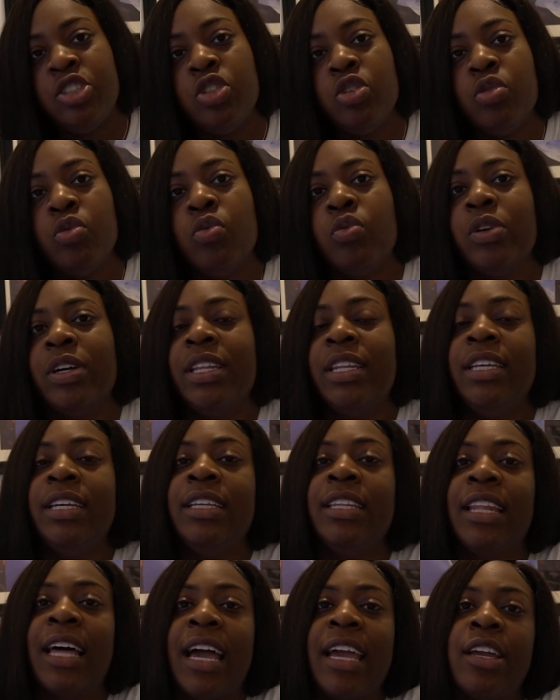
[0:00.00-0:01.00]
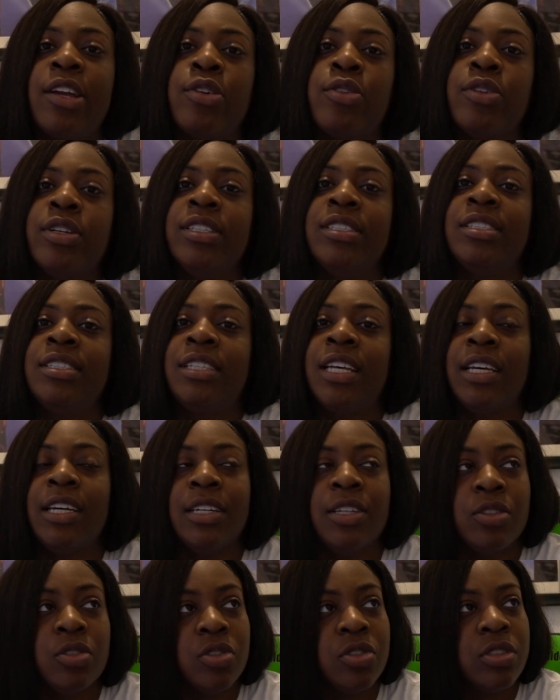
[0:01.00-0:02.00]
you really like Chris
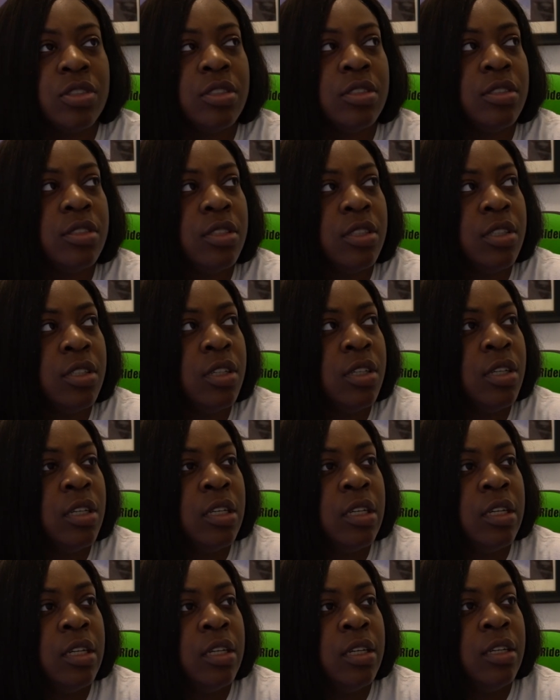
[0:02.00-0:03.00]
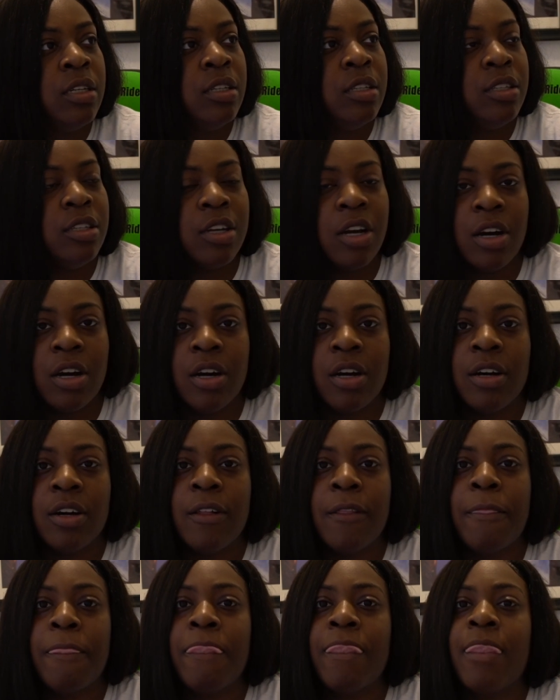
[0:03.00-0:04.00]
Sales?
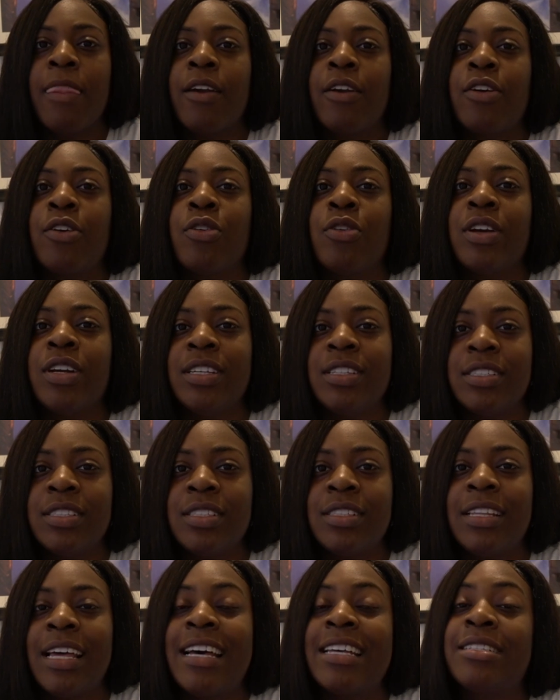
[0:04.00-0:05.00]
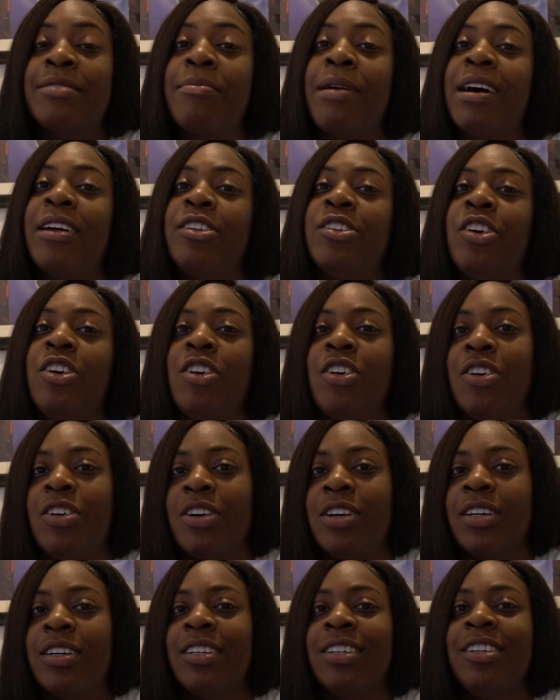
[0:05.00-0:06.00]
Y'all, Chris, that's my
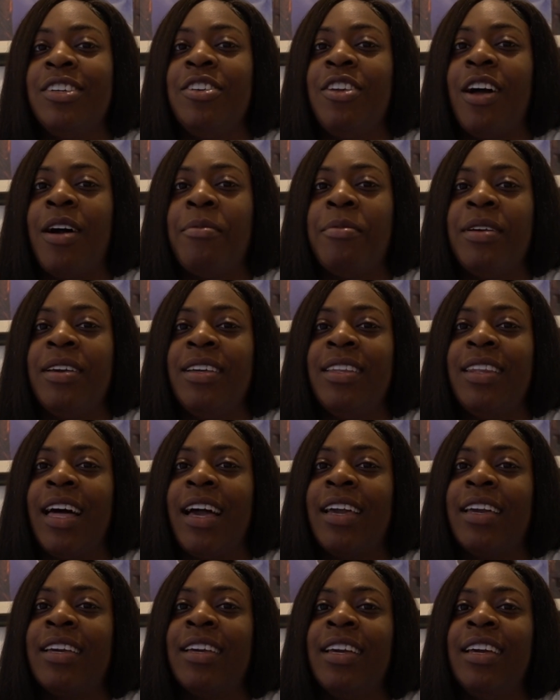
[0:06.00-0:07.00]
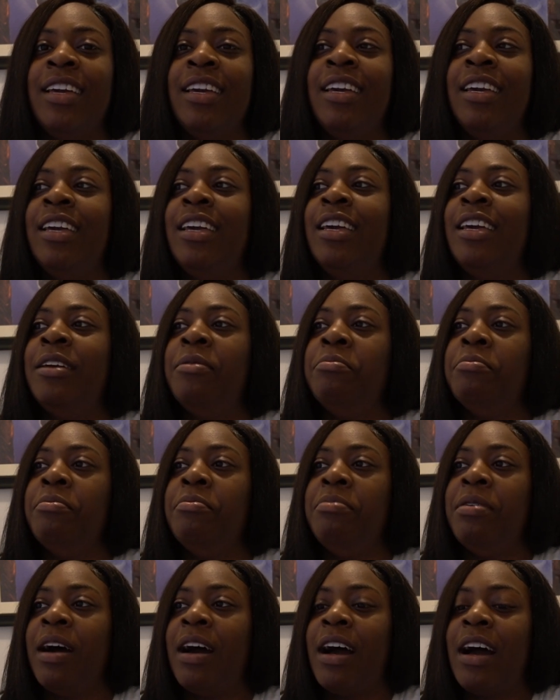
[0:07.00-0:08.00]
dog, you know what I mean? Like,
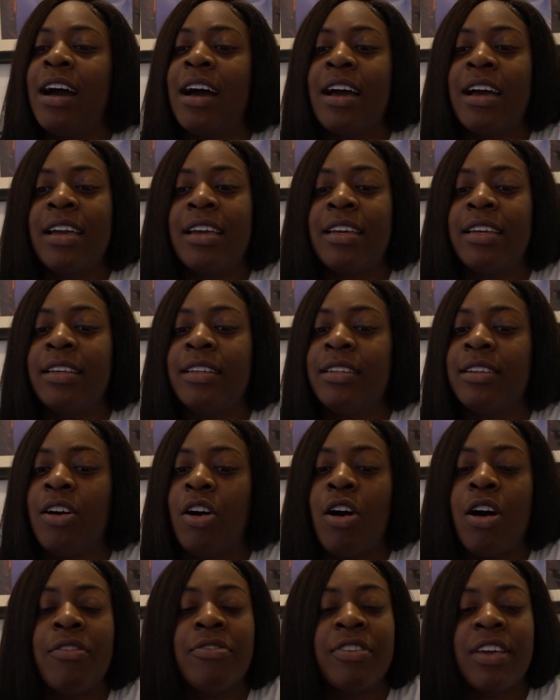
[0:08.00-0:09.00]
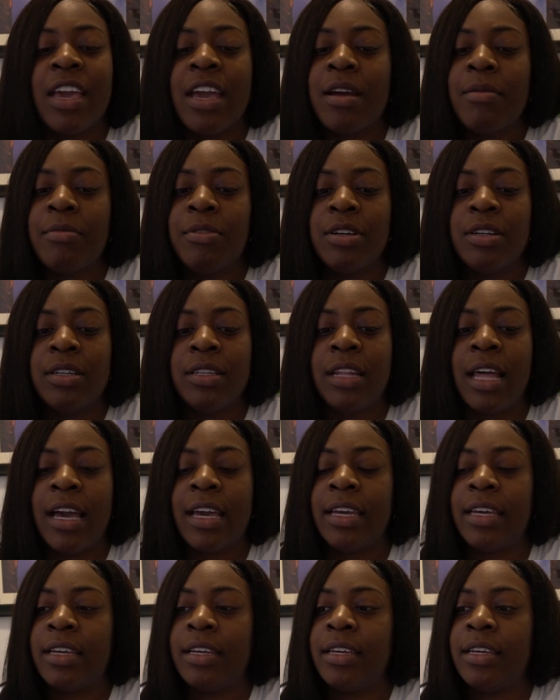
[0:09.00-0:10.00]
behind, off camera,
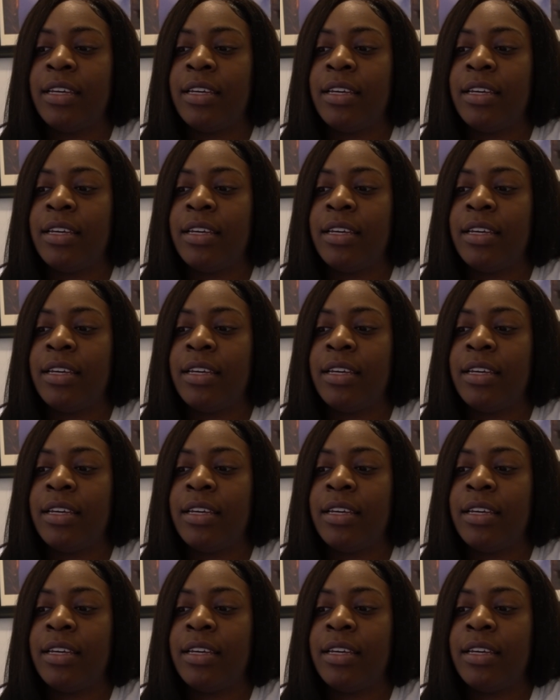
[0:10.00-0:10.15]
like,